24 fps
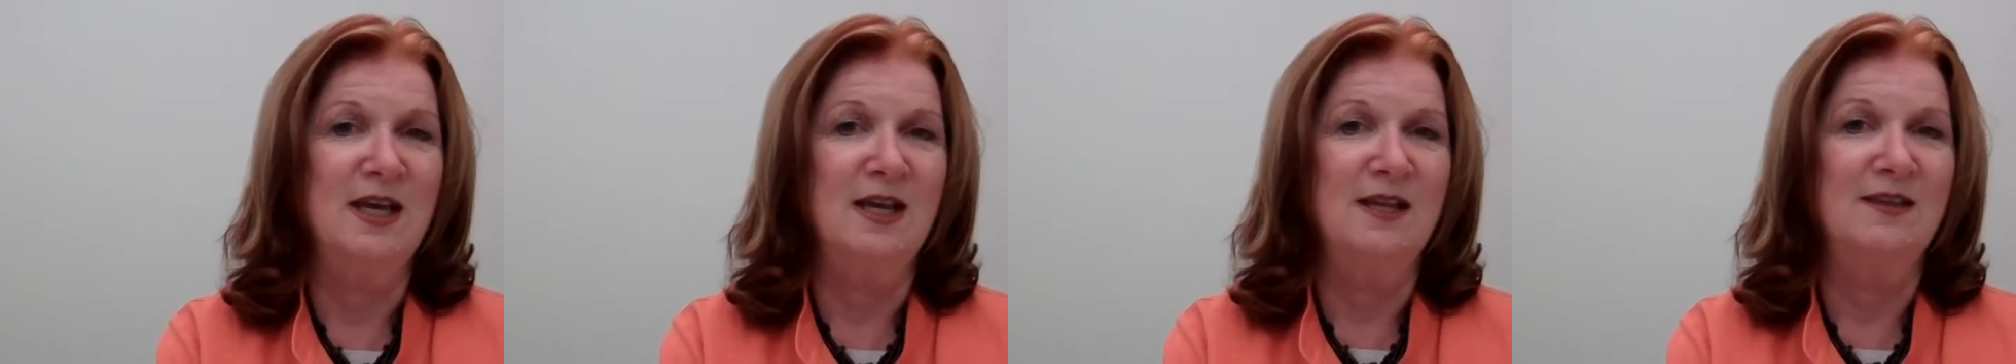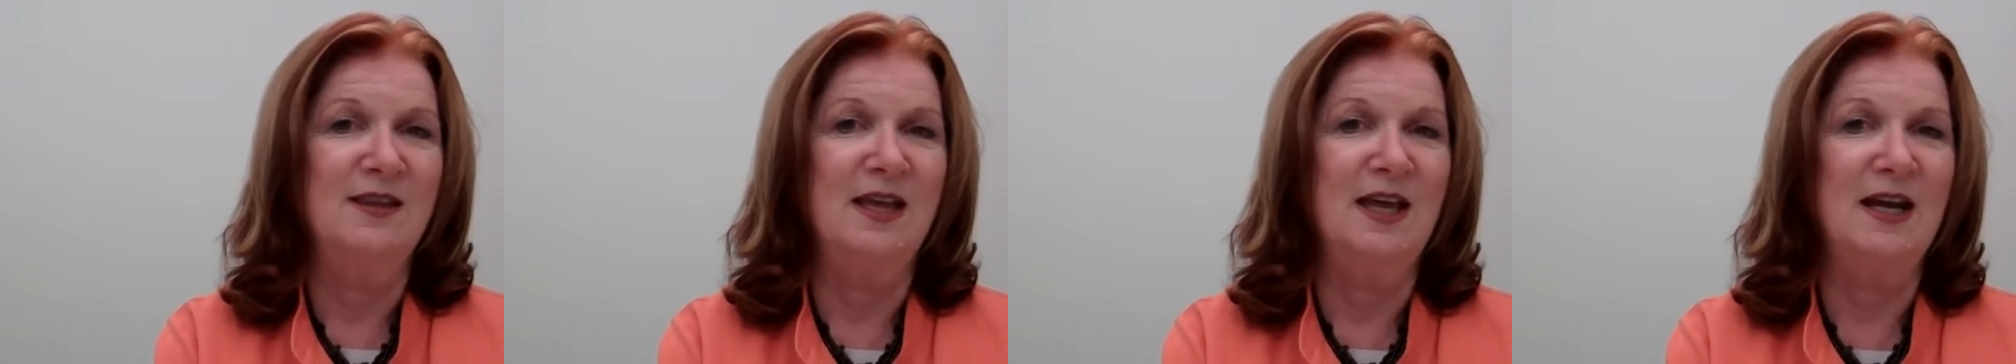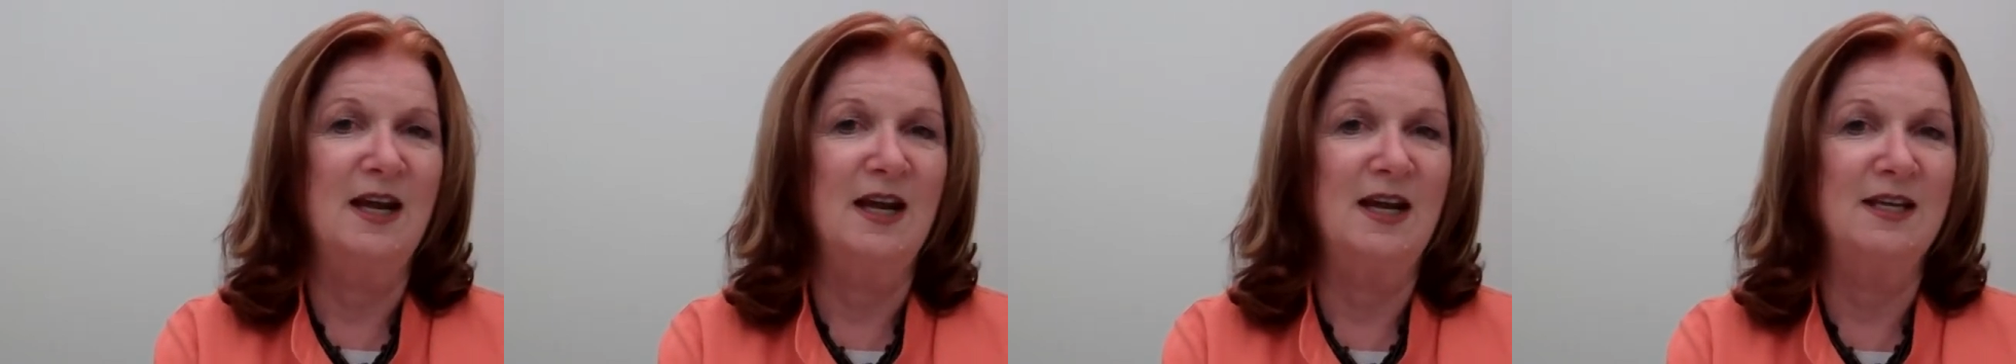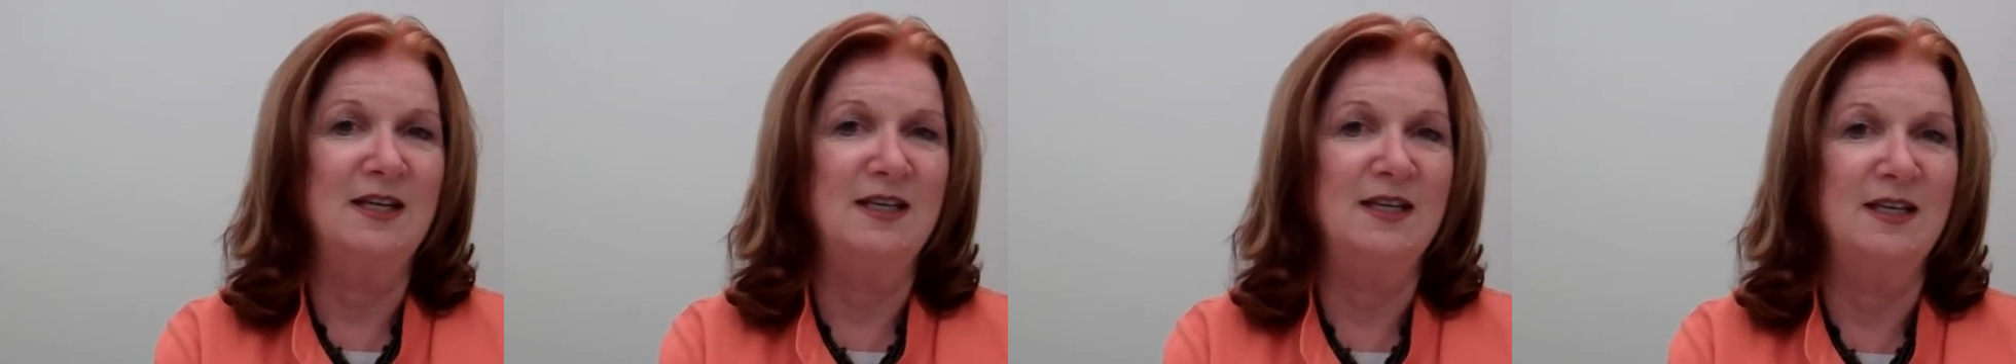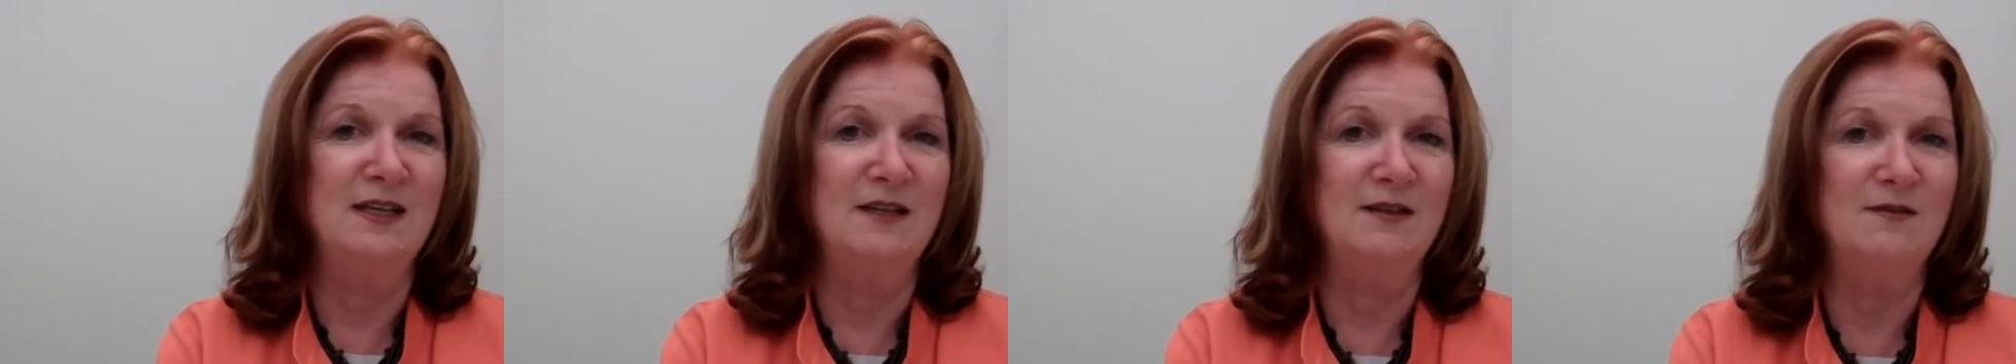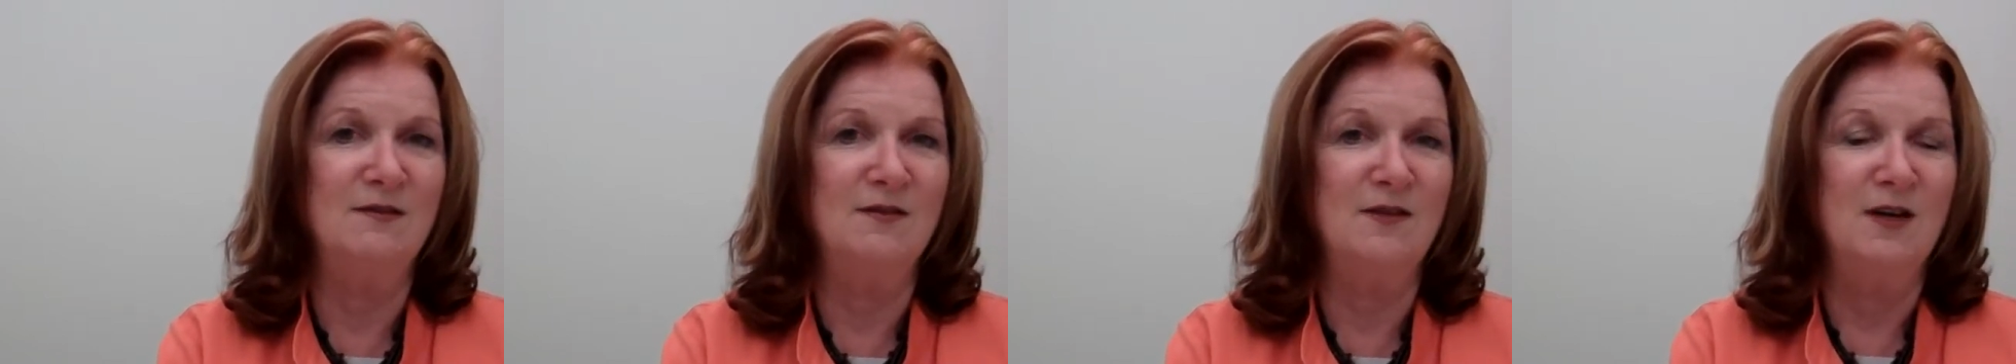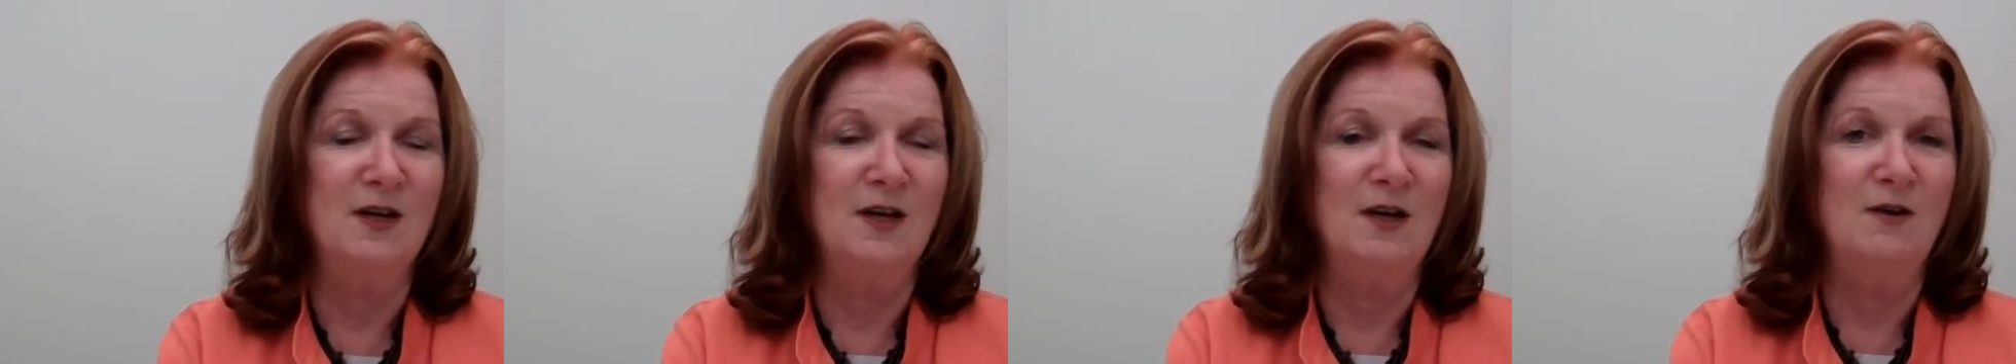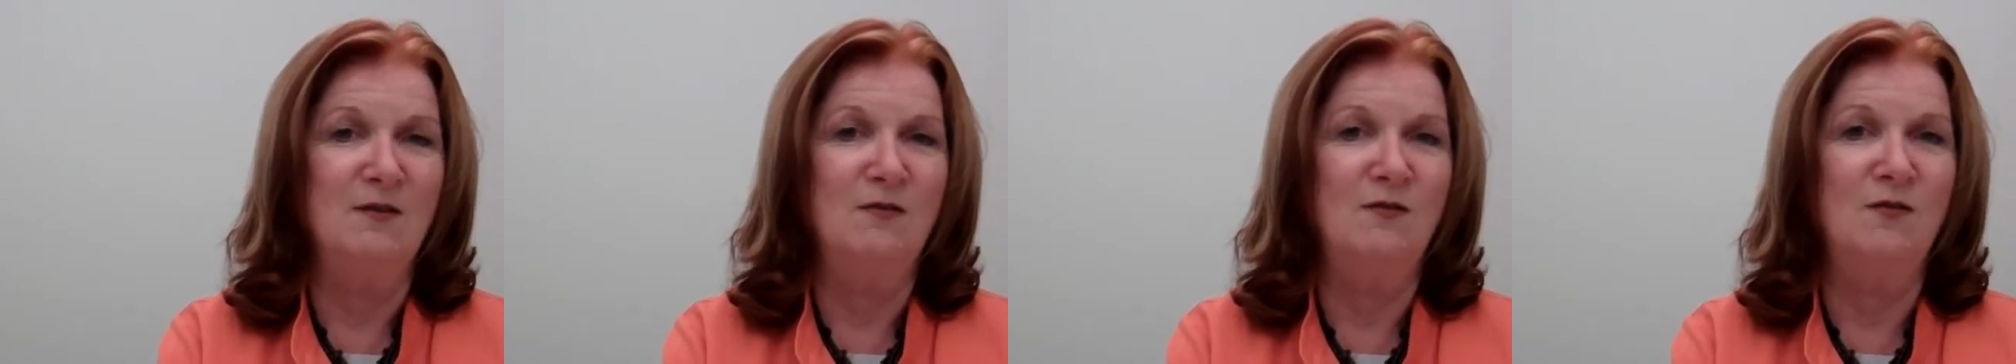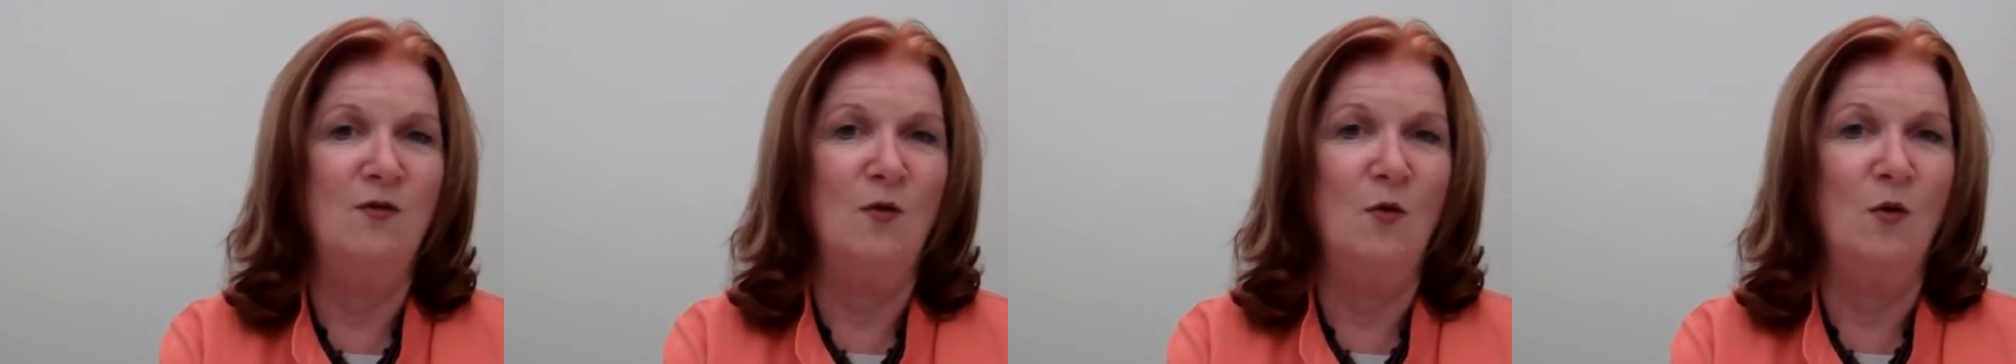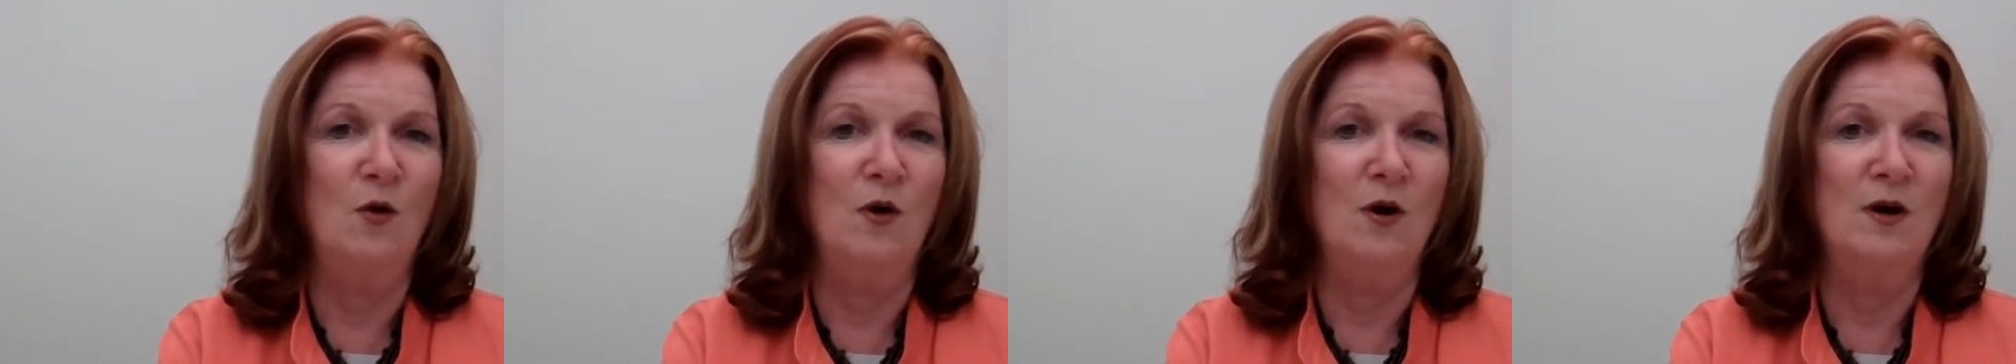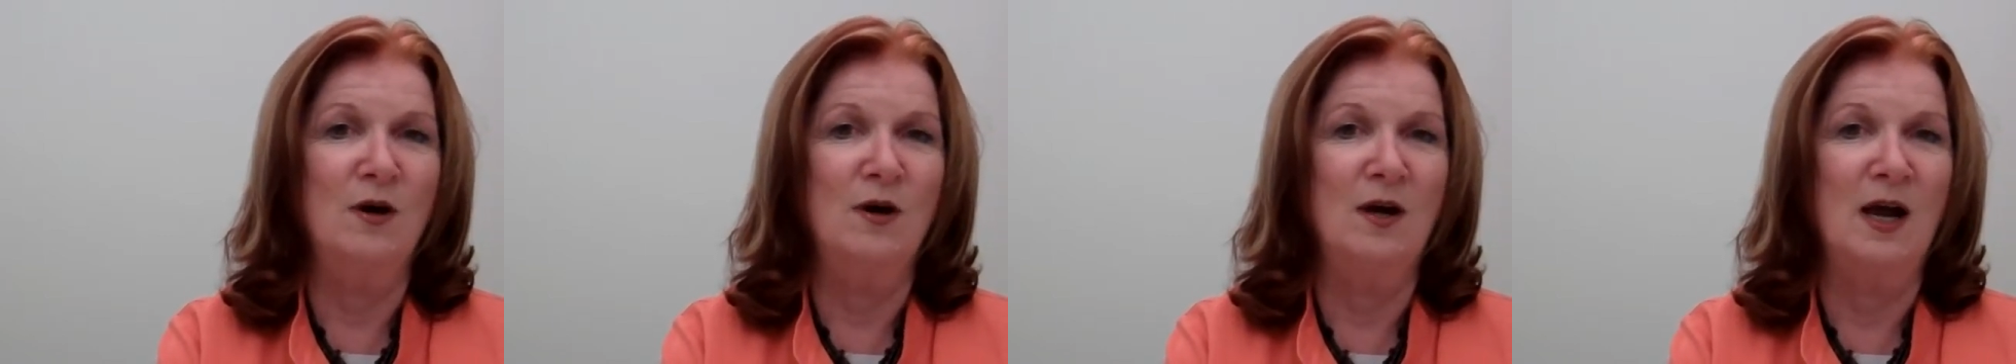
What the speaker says: that I give for